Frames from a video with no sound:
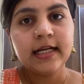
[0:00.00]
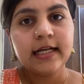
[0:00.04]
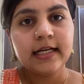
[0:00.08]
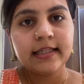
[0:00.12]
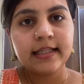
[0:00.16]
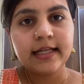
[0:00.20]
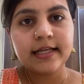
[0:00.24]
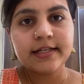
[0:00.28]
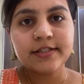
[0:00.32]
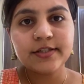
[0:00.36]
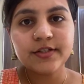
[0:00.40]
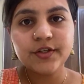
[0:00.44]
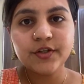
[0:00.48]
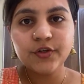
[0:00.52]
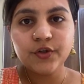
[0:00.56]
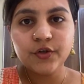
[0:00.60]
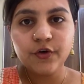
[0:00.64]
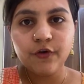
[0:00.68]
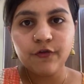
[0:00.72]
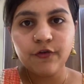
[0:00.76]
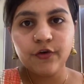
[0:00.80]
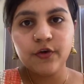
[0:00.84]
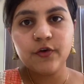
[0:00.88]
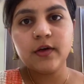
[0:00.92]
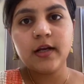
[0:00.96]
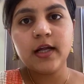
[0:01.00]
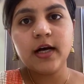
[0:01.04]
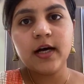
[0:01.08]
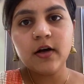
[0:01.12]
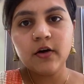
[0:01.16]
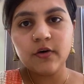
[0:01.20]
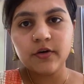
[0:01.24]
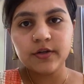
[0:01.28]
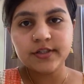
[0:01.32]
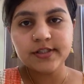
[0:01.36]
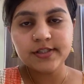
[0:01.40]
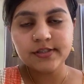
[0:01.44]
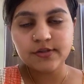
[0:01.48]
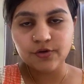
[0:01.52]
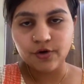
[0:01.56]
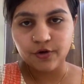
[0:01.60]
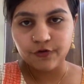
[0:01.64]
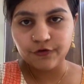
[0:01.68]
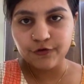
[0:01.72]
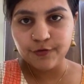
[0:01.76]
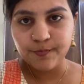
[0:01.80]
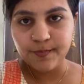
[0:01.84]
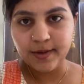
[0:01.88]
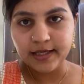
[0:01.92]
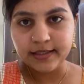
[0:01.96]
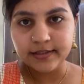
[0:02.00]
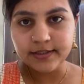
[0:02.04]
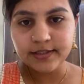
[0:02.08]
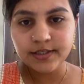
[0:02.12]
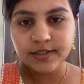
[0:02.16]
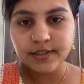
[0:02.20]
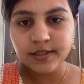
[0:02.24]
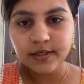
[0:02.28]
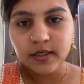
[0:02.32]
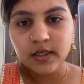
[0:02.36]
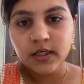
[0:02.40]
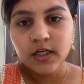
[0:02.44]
That is the uvula or the soft palate.